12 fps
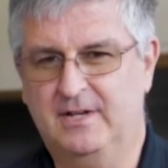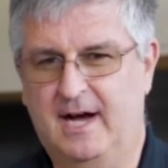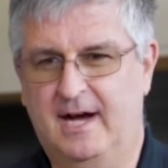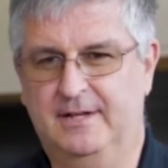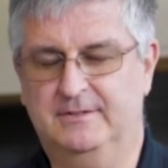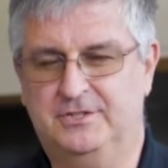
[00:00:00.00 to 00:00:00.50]

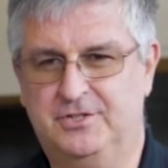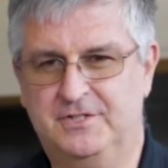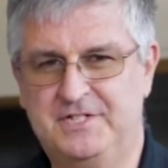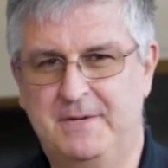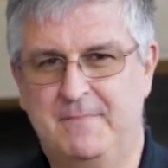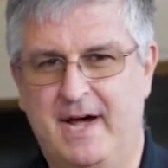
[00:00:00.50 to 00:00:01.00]
Uh,
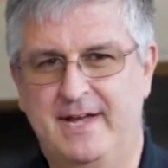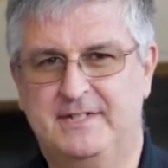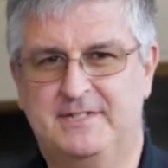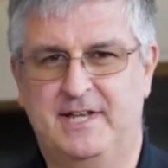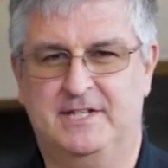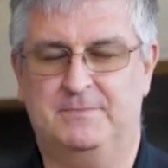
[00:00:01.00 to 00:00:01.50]
Jersey
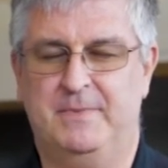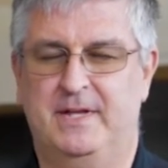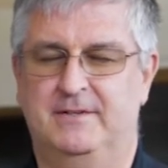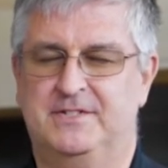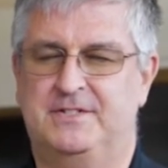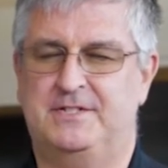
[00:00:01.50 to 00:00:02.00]
Mike's has
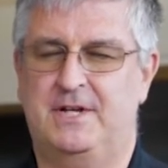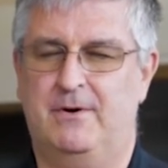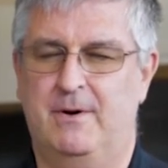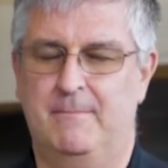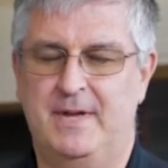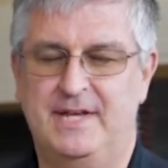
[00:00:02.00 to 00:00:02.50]
been
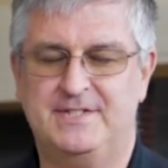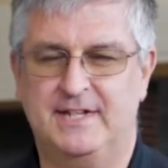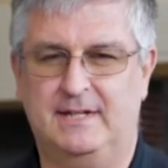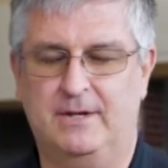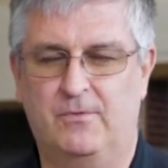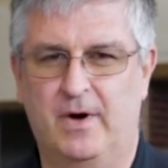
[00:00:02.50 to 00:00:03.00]
so
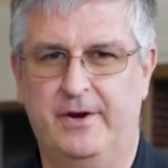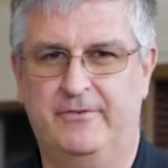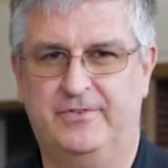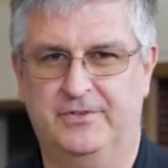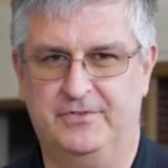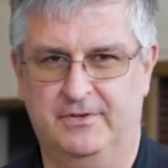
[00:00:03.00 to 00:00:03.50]
amazingly
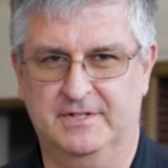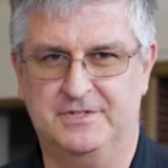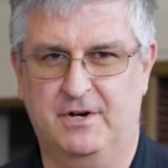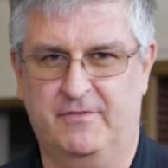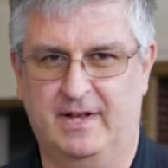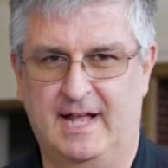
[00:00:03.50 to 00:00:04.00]
wonderful to us
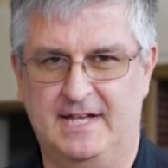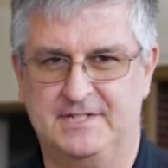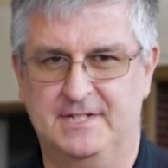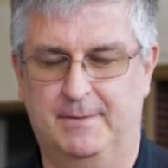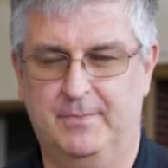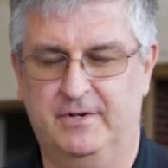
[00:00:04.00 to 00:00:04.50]
over the
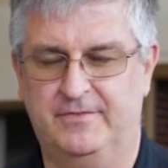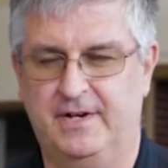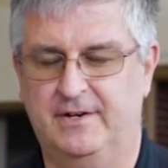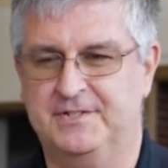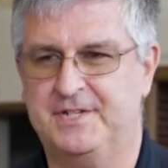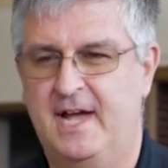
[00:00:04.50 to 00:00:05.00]
last number of
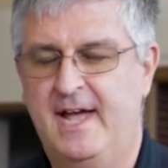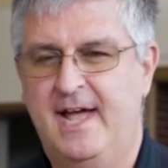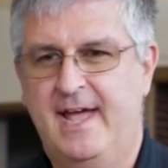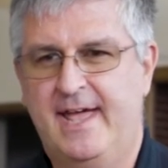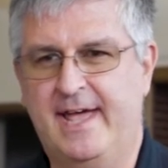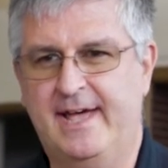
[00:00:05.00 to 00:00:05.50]
years.
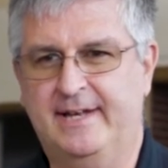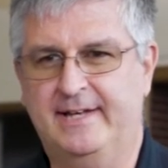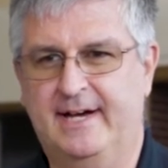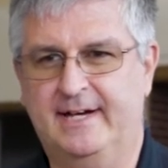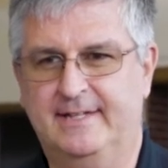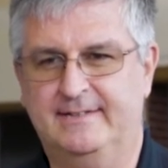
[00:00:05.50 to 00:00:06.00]
And
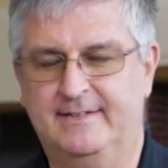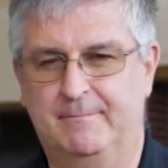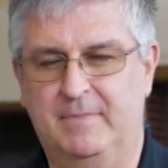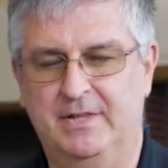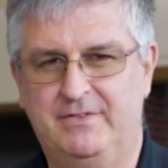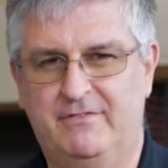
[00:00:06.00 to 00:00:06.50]
uh, the
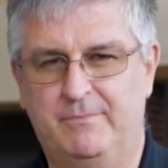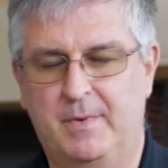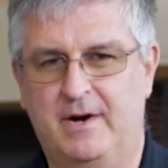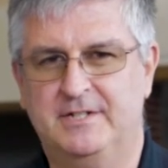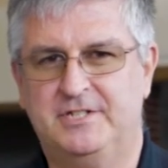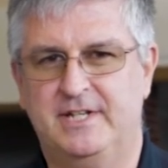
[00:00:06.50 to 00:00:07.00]
month of
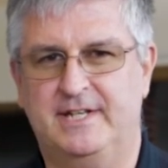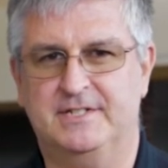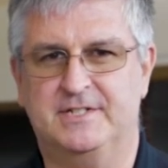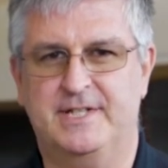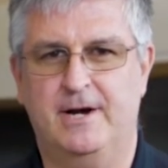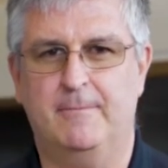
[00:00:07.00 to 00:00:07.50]
March
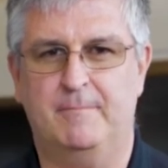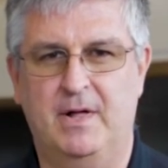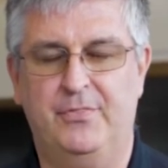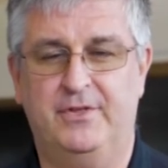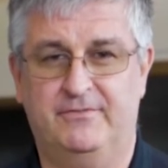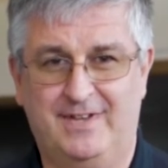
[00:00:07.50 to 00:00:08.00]
is their
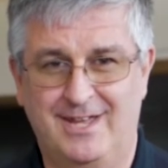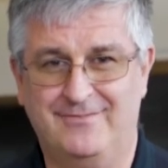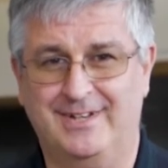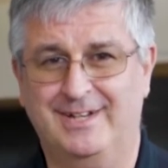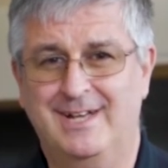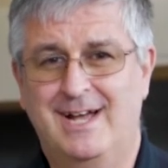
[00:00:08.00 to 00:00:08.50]
month of
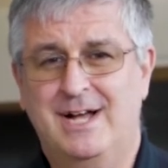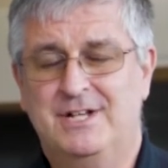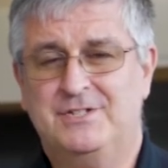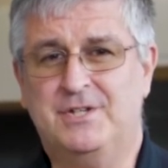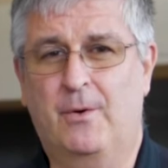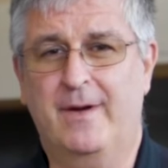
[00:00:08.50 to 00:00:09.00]
giving.
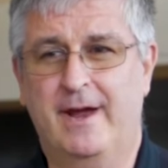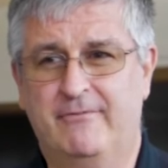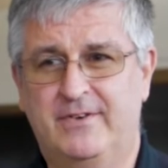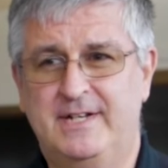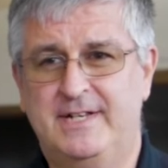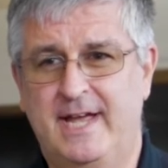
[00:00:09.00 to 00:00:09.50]
So
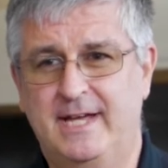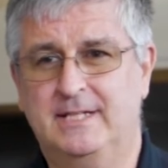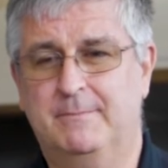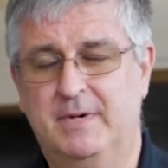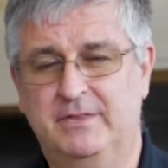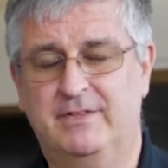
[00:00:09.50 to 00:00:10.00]
every day in
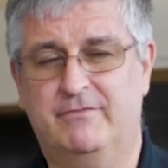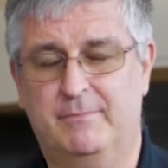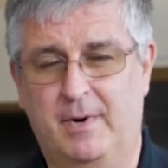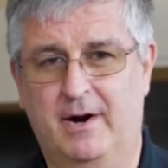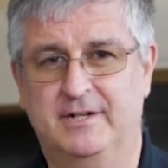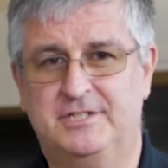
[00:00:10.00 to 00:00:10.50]
the month of
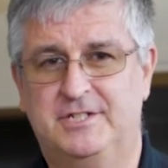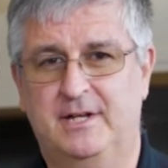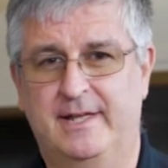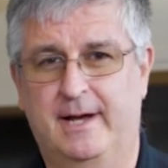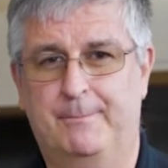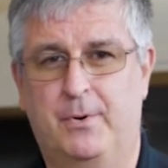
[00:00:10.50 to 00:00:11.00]
March,
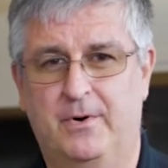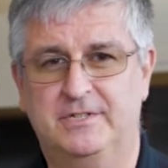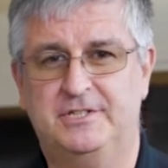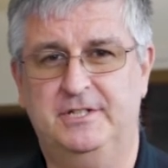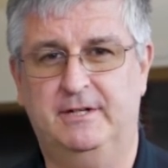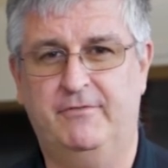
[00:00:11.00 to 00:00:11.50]
a
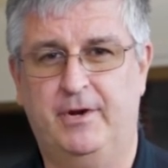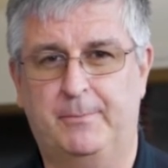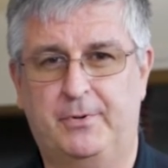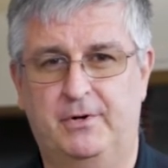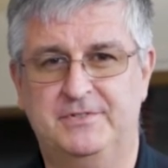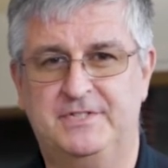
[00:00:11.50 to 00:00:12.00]
portion of their
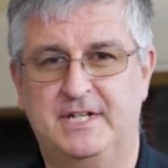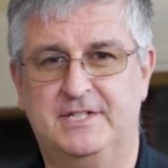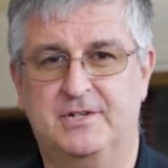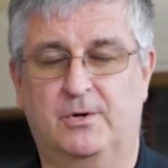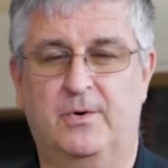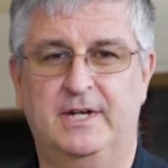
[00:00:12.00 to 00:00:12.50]

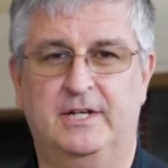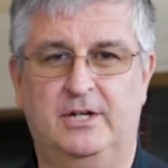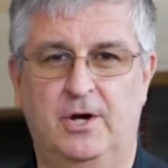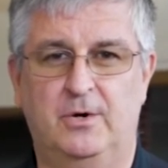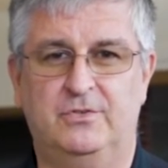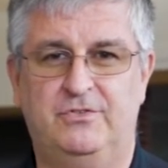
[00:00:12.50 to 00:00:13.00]
proceeds are going to
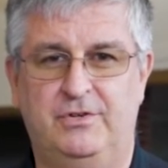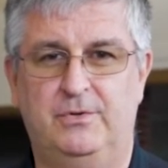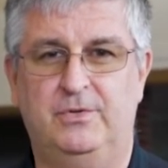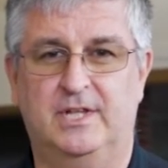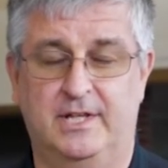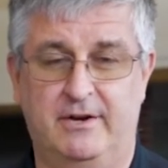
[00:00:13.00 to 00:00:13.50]
go
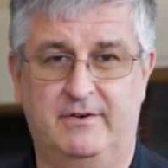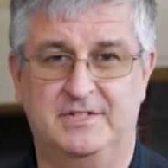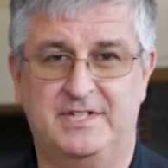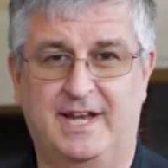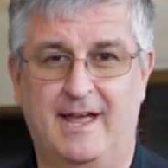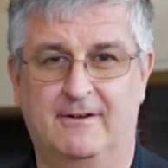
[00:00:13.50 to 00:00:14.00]
to the
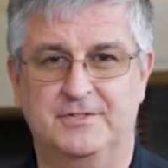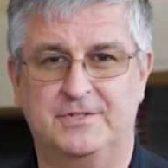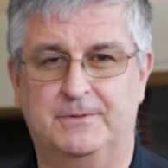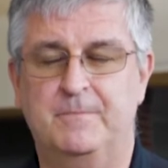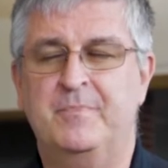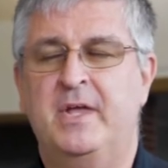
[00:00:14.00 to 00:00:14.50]
Literacy
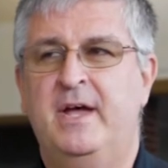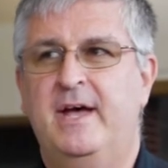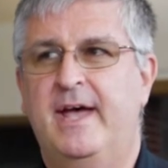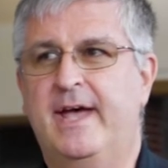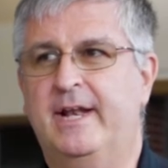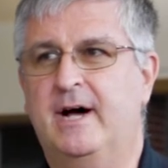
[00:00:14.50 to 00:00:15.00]
Council.
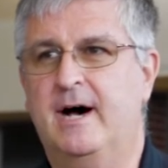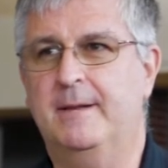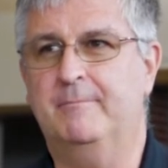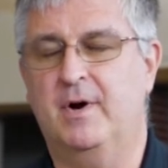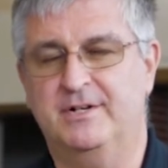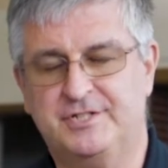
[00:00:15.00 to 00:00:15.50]
And
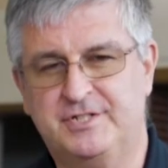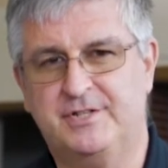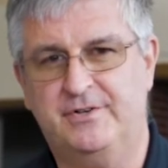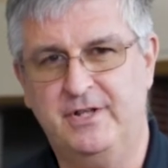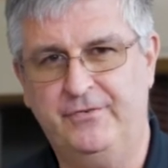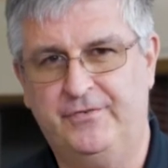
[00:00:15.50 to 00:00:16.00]
on March
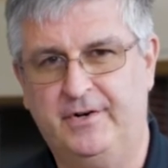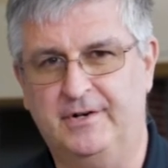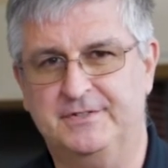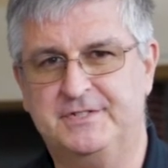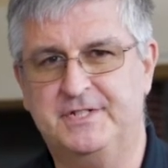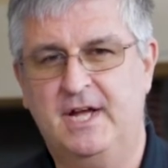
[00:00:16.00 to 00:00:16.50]

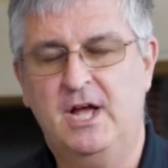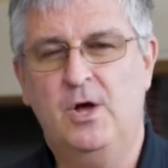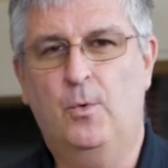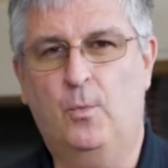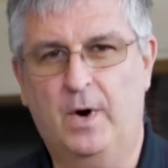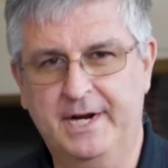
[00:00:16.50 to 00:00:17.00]
31st,
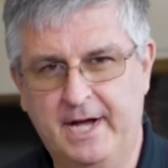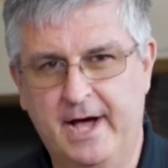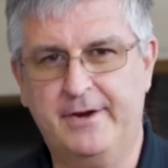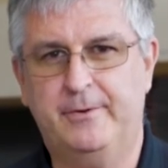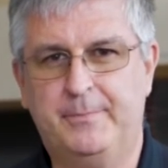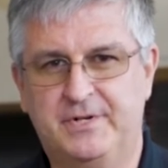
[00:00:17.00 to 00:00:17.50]

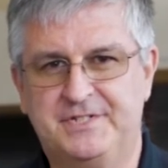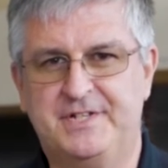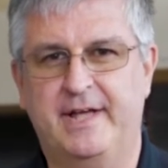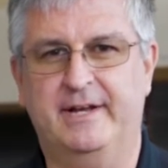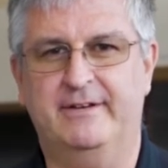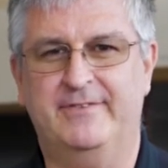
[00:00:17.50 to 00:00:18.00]

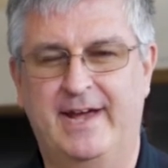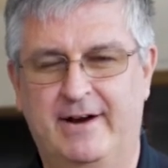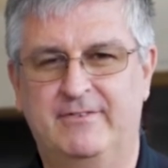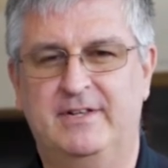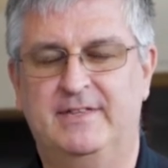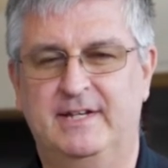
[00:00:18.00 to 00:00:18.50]
100% of
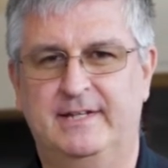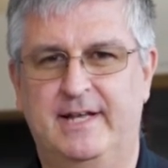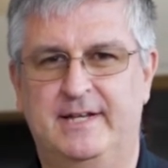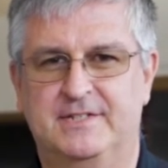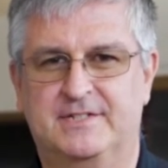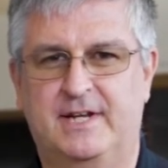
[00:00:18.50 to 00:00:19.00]
everything
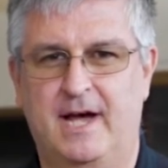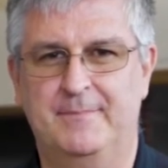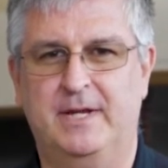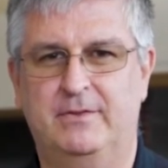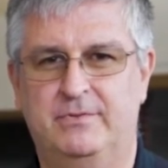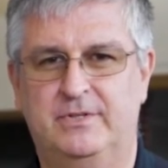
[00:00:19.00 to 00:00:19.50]
that is
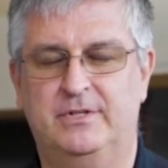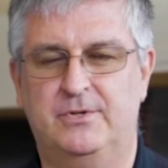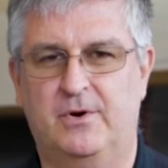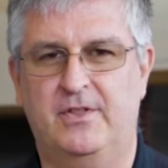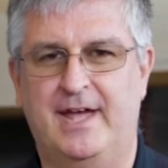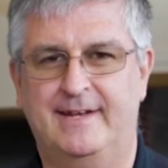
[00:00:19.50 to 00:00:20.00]
coming through the
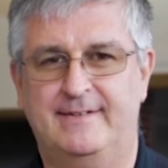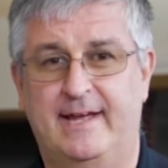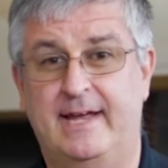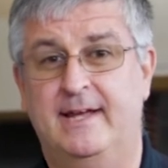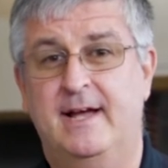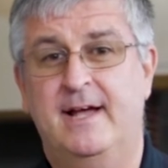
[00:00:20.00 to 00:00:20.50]
door that
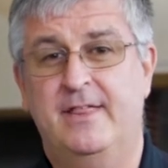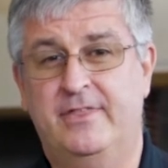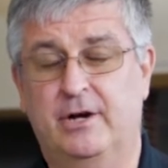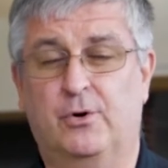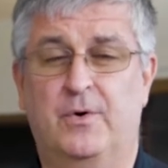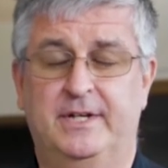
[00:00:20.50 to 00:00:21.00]
day,
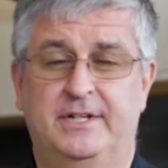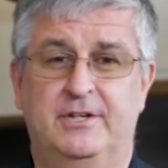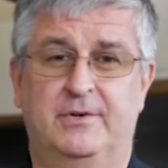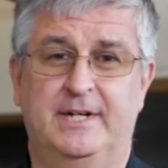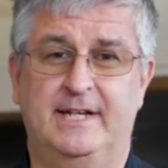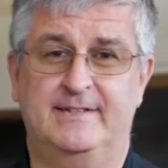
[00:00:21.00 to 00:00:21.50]
they're going to
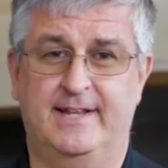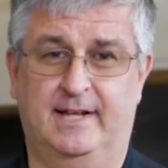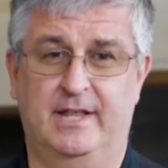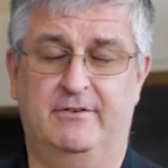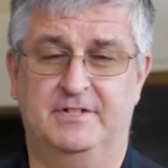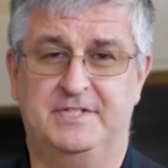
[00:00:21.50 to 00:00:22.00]
donate to the
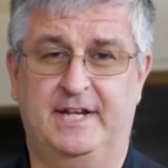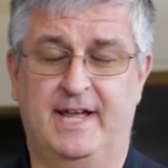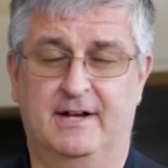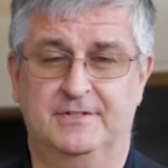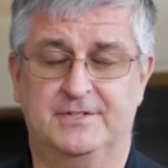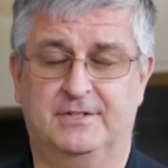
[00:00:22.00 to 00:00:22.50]
Literacy
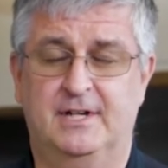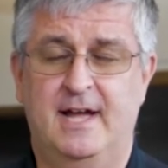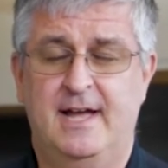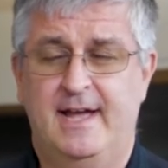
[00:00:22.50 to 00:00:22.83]
Council.